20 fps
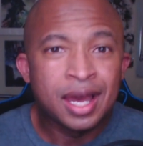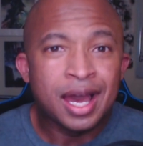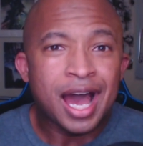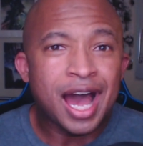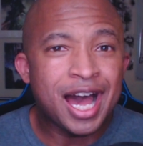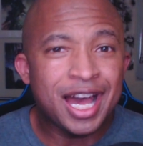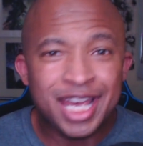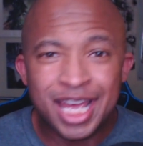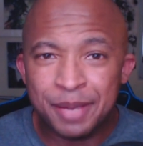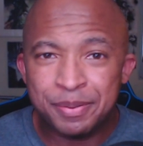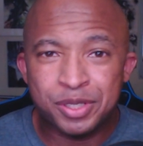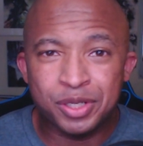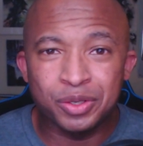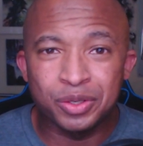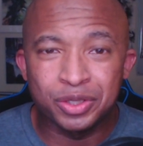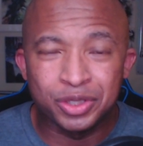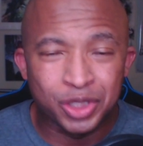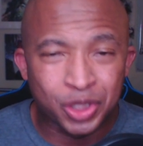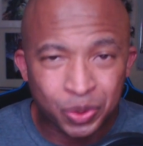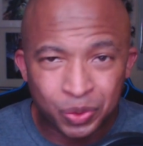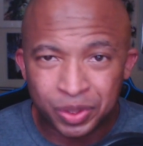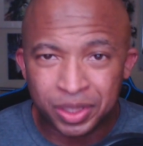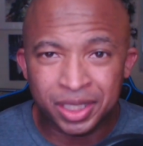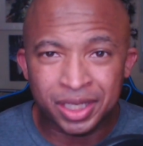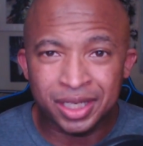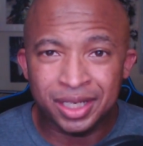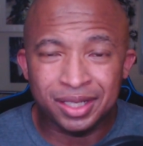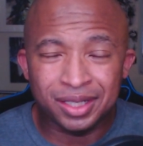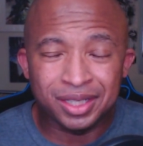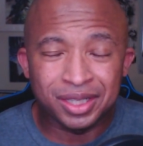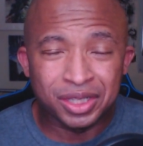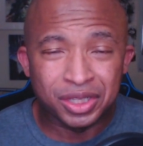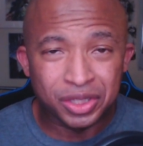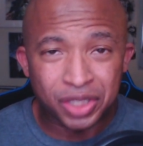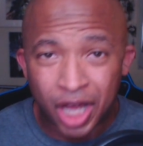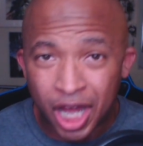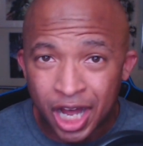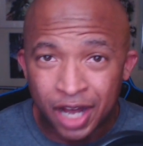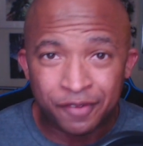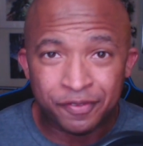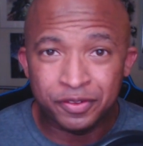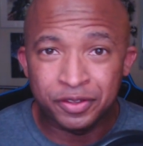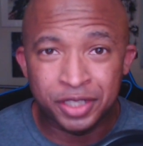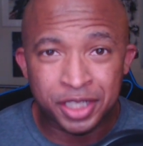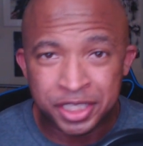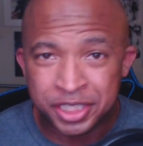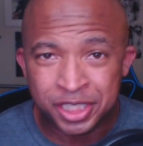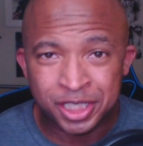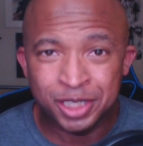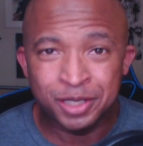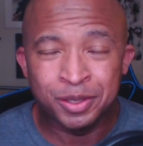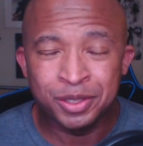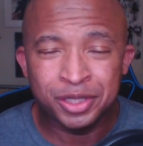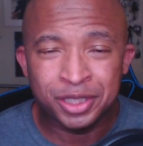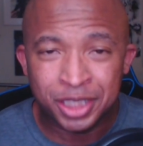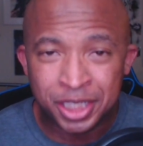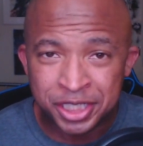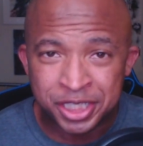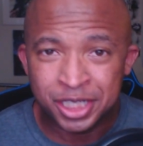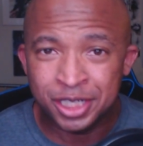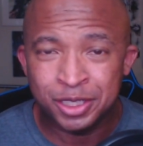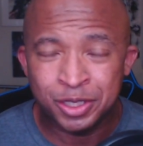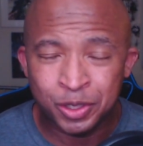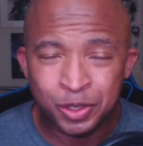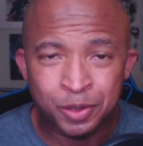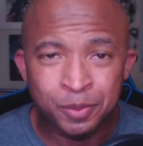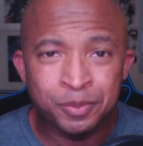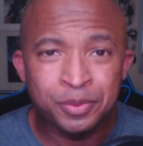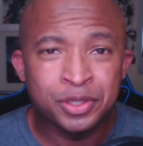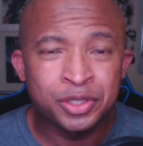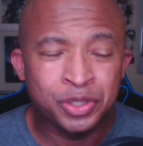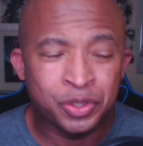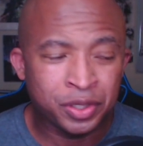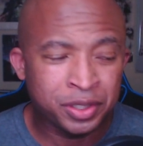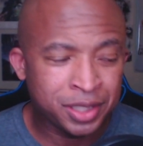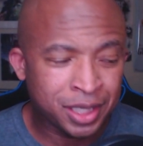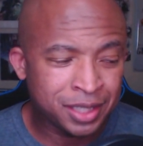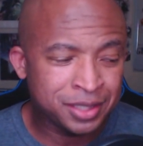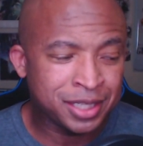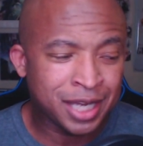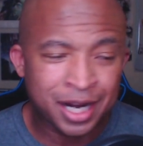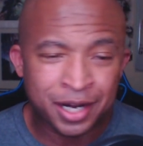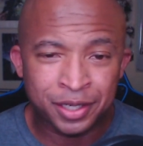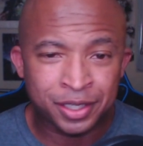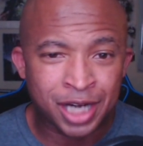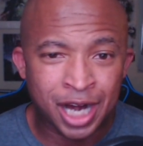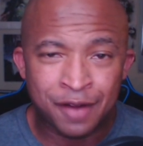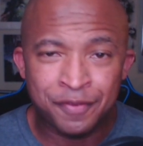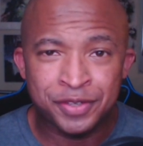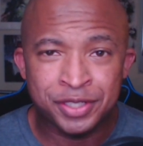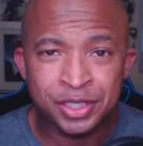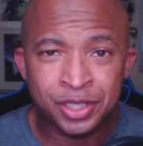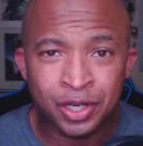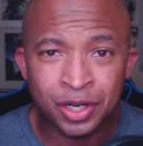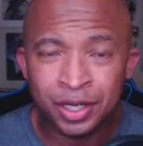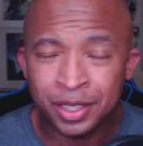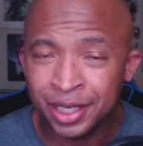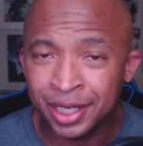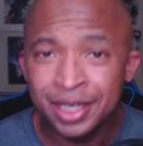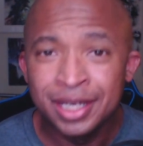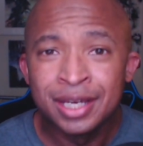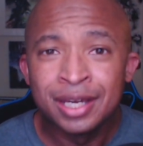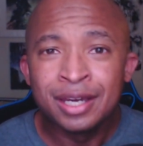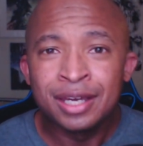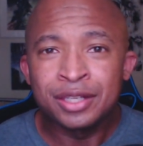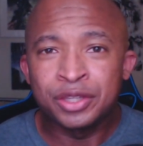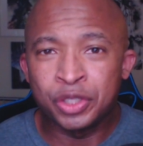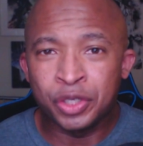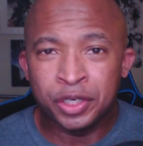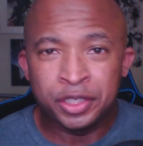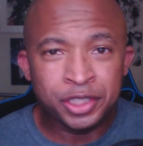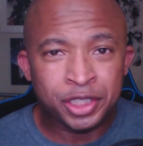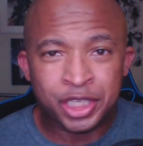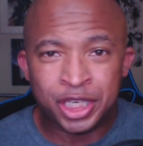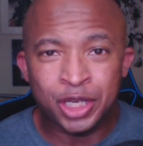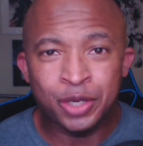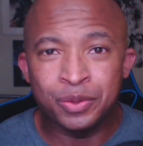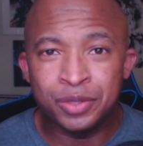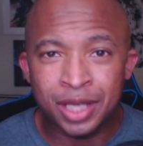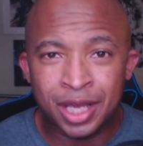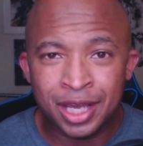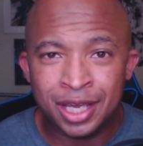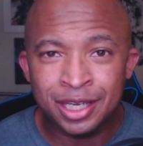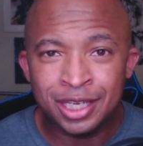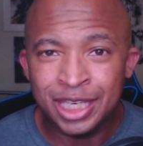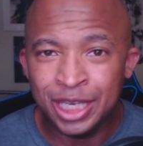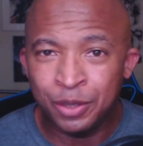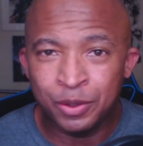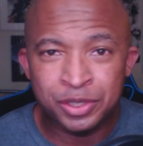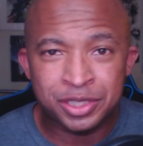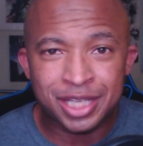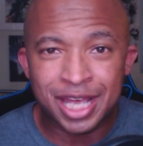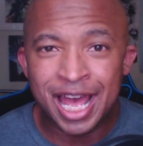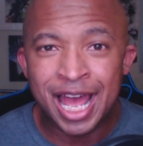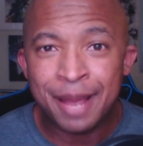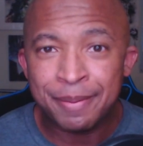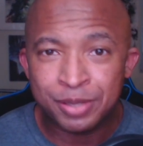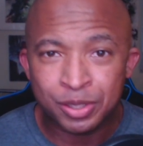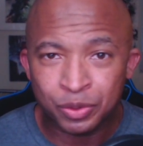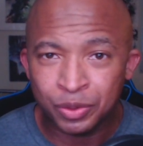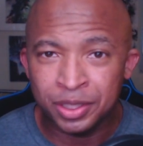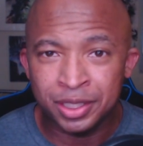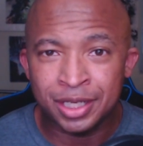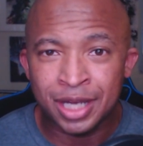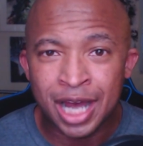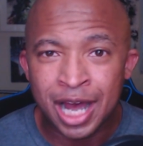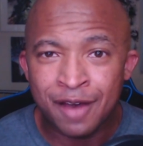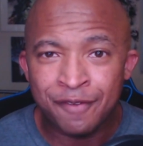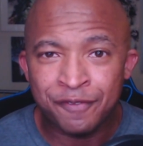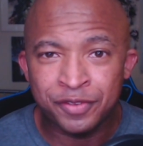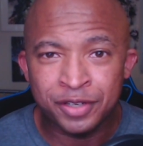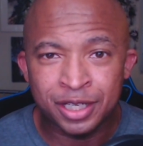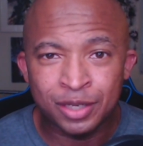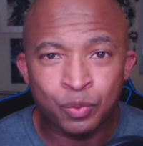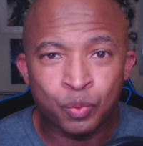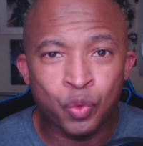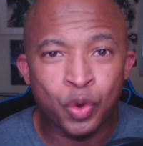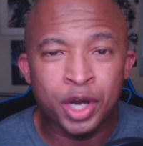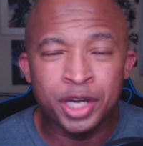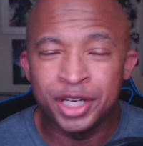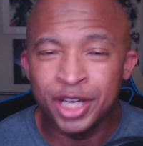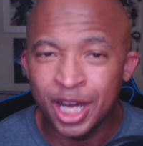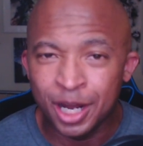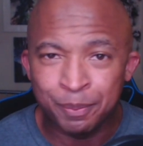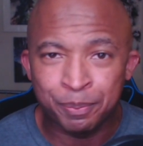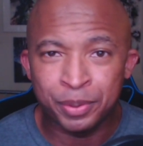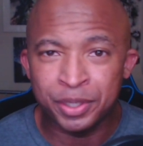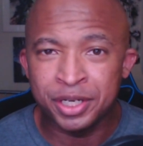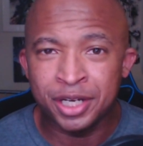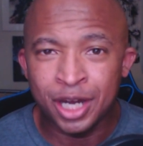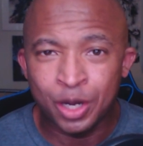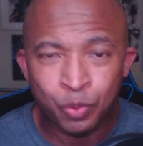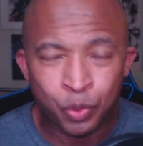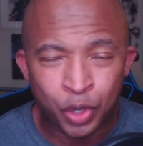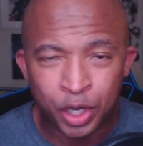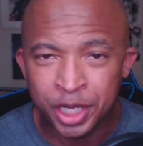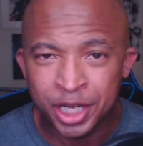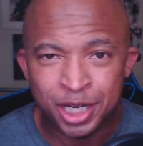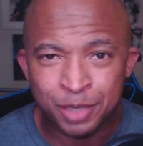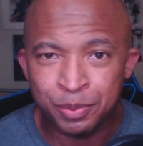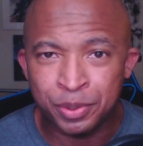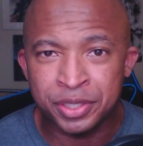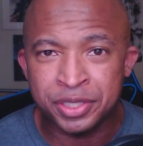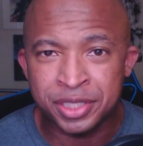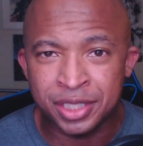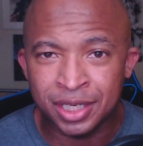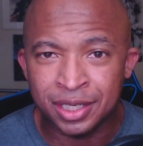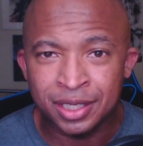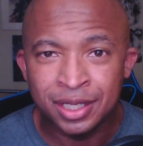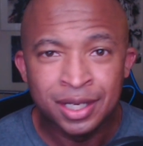I absolutely loved listening to him during that entire conference call. Like, during the Q&A, he was absolutely confident, 100%.